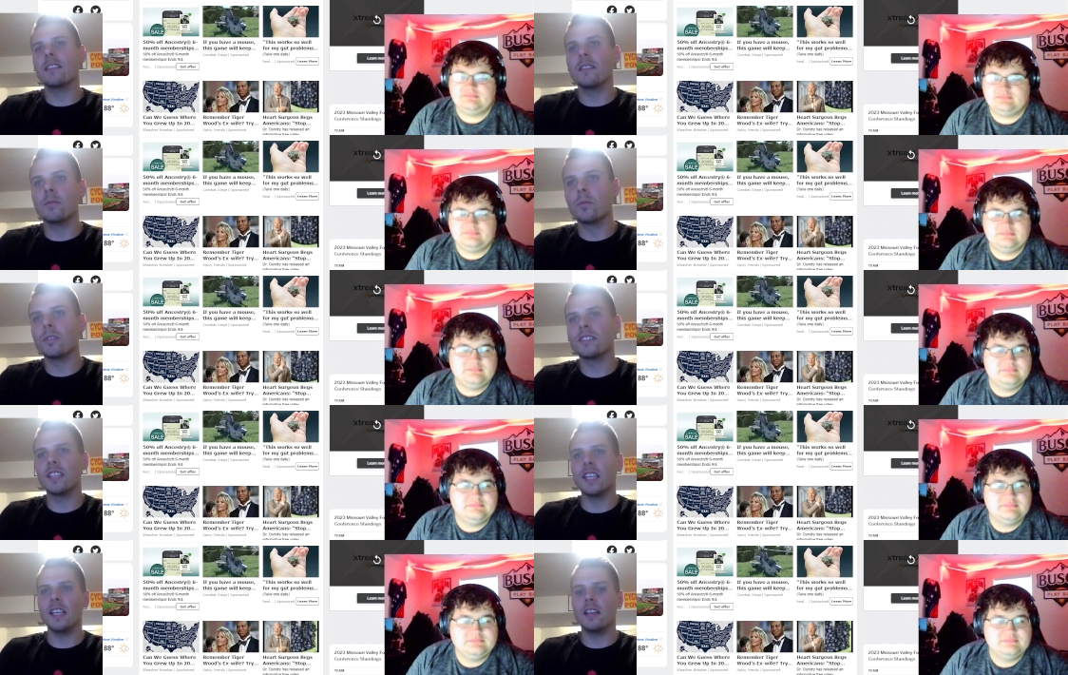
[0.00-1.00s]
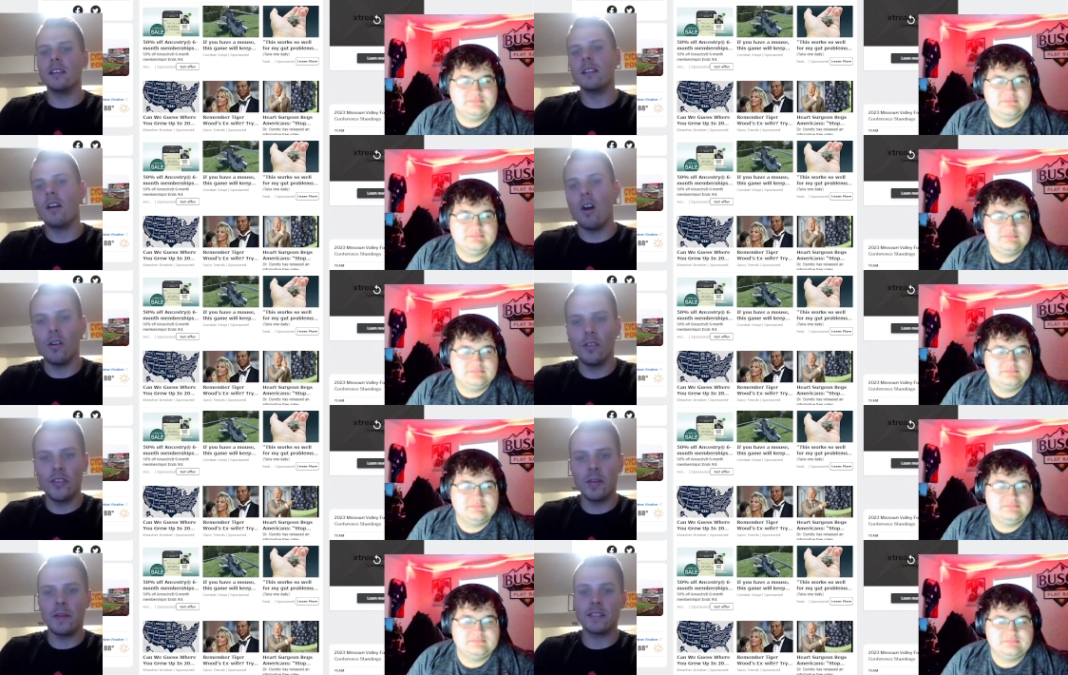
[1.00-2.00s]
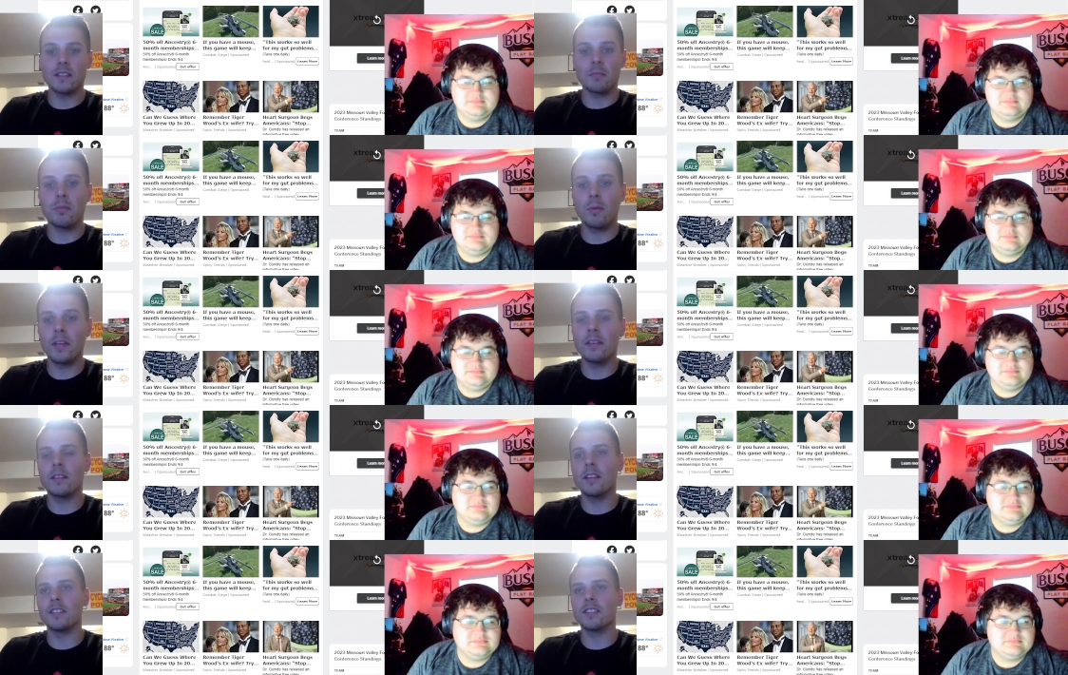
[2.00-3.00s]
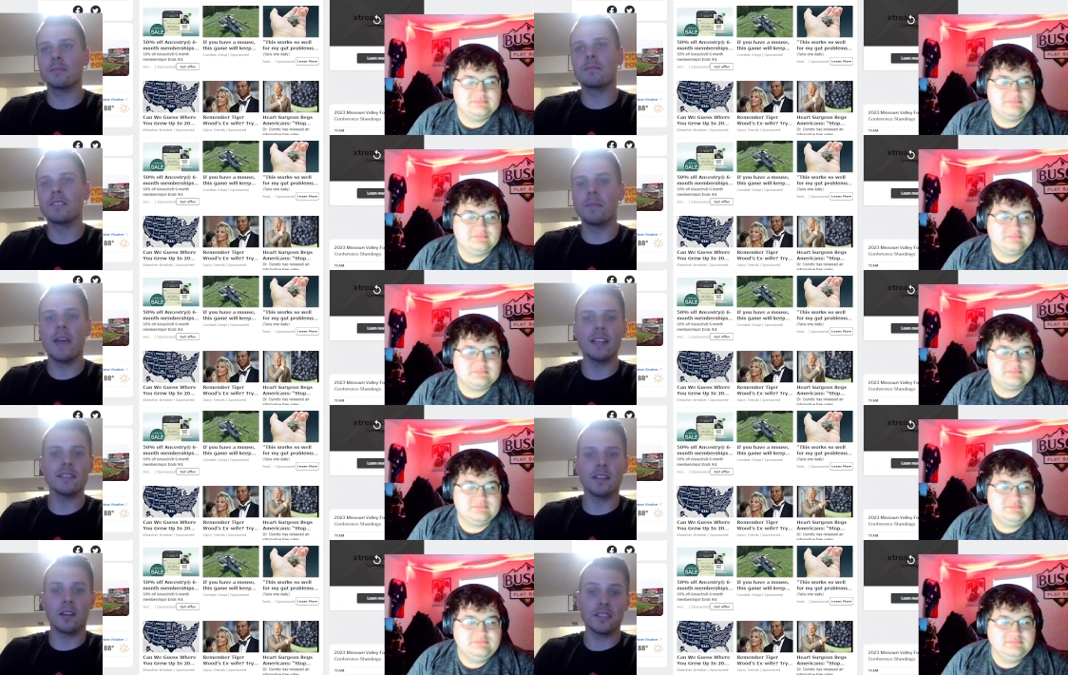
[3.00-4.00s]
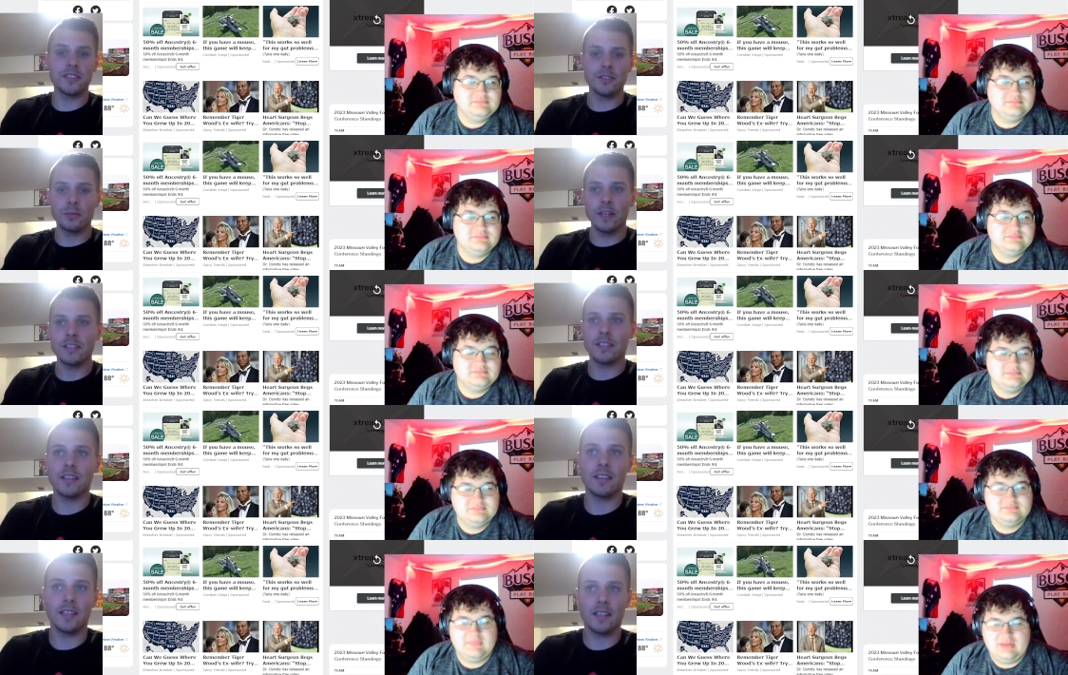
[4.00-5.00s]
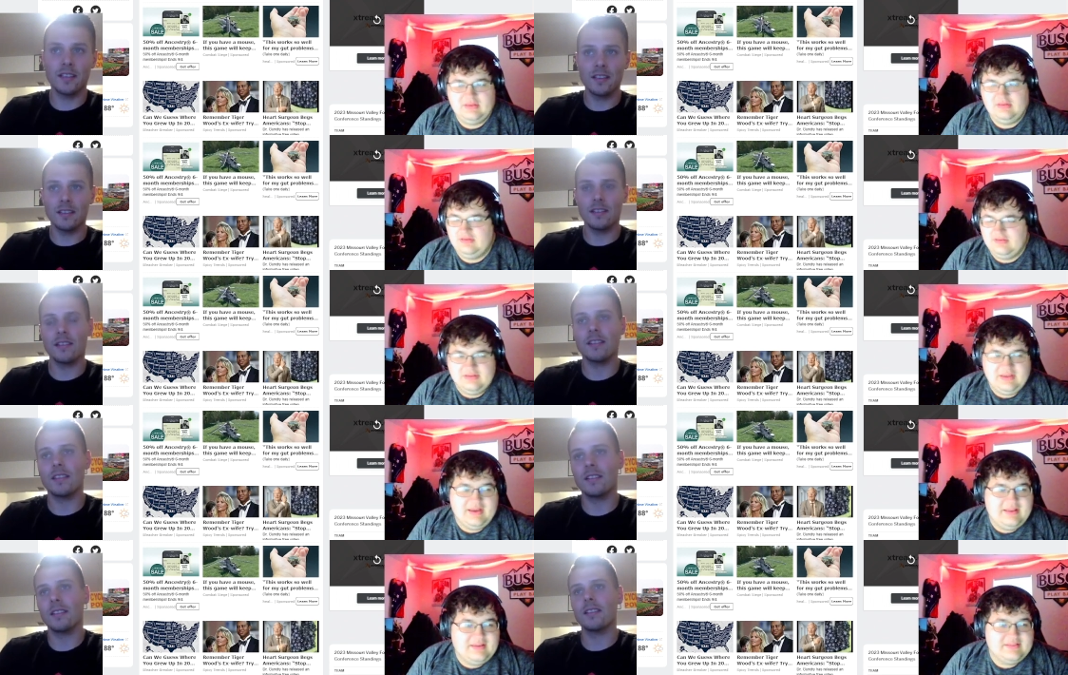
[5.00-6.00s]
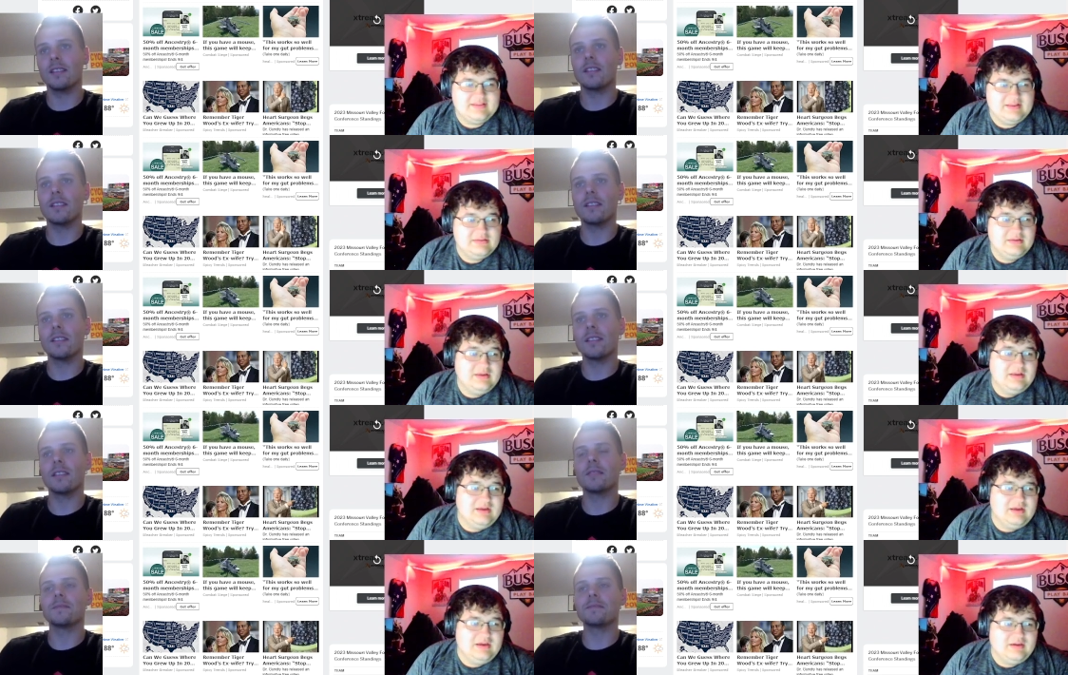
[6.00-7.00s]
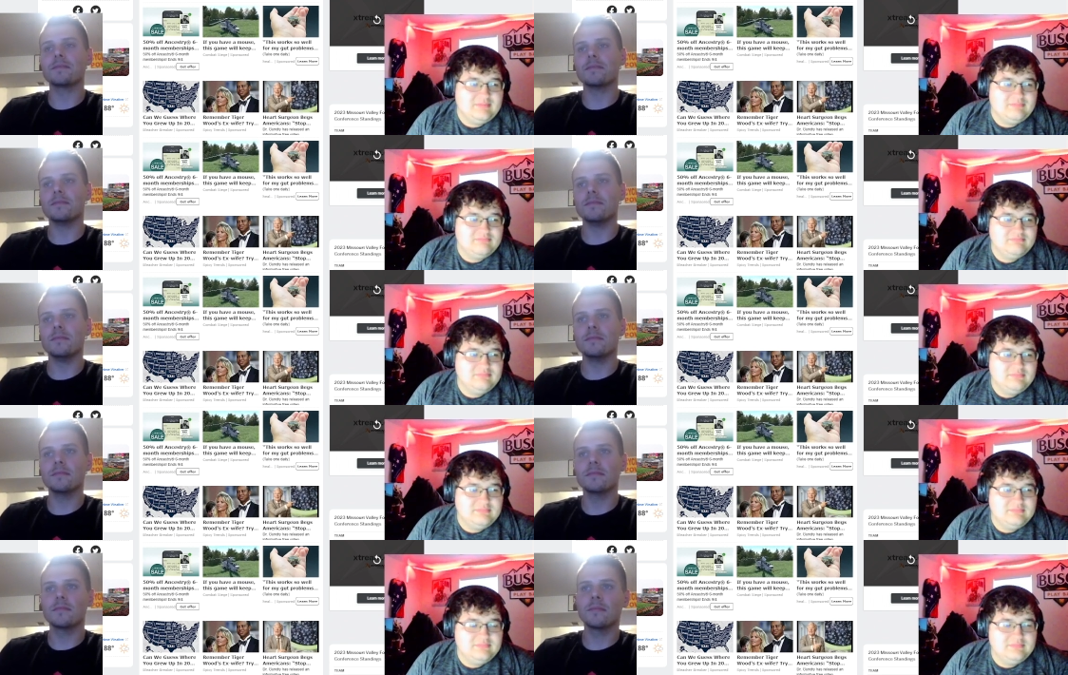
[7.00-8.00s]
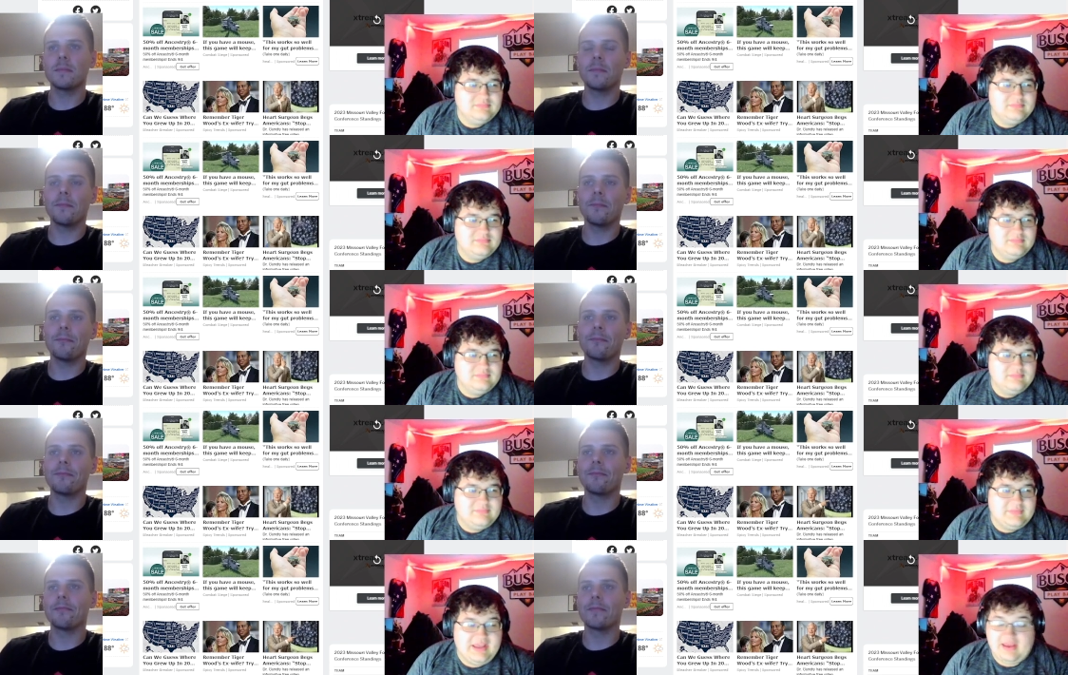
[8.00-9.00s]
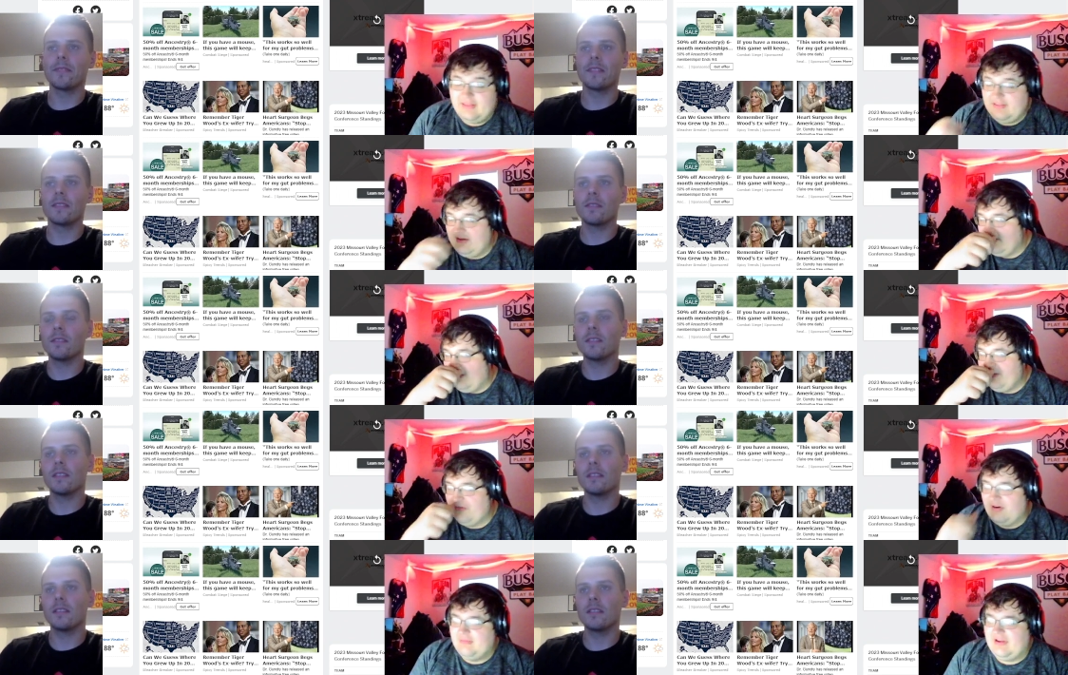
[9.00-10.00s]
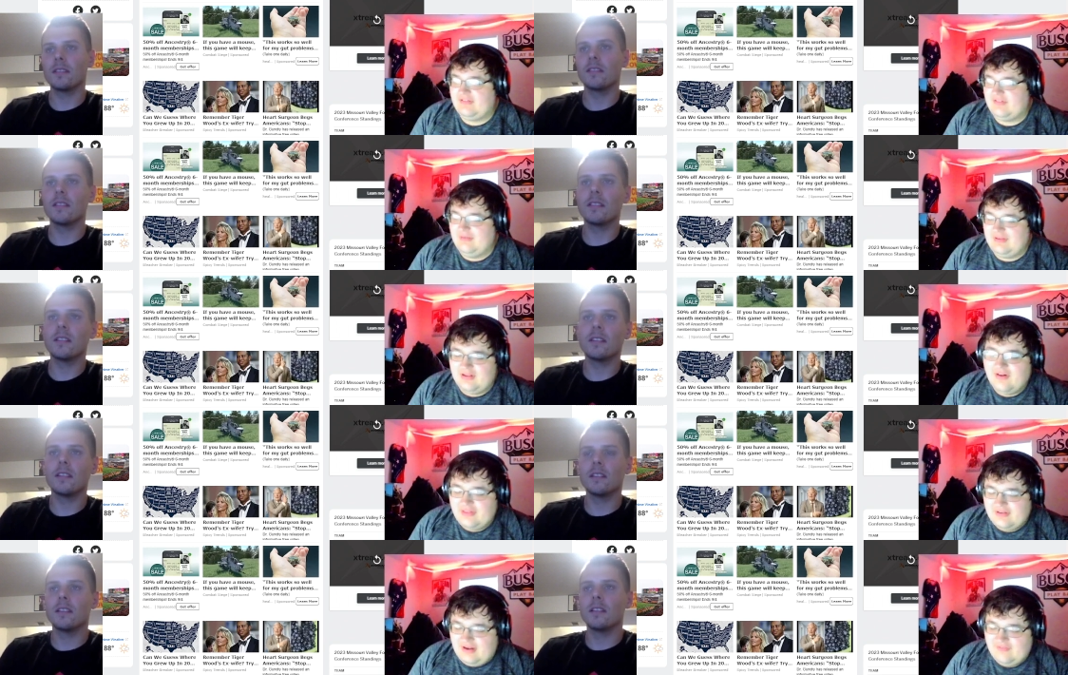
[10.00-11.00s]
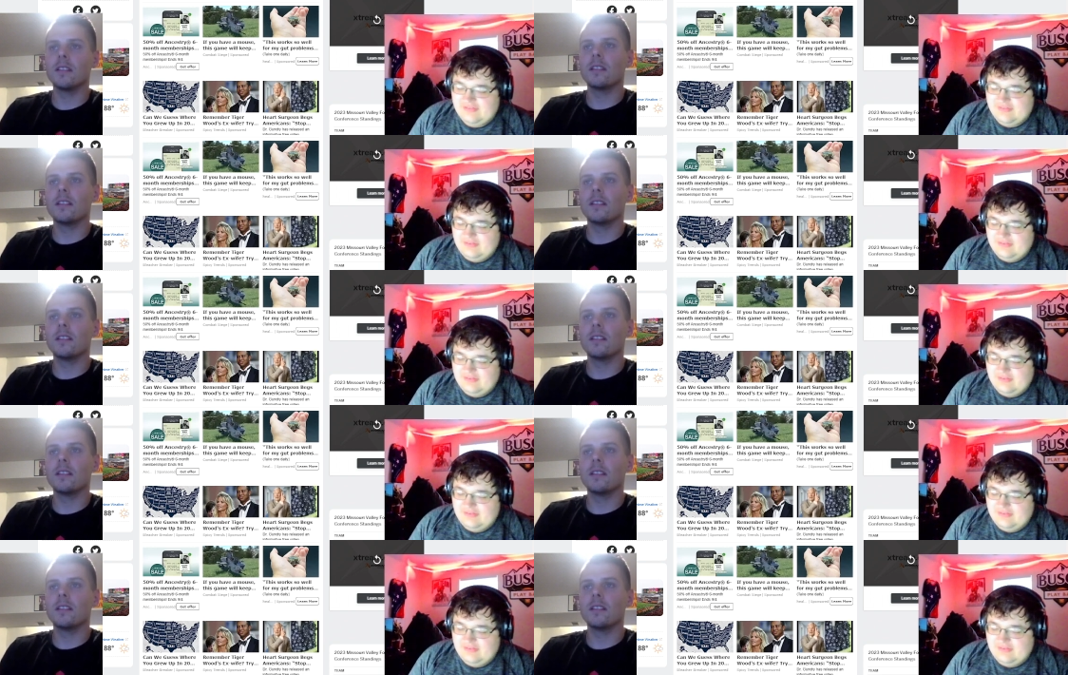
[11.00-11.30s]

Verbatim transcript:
Speaker 1: we'll see all of them at some point. It just depends on our situation, I think.
Speaker 2: Yeah, I like that. Um, yeah, I think I think running back's gonna, you know, obviously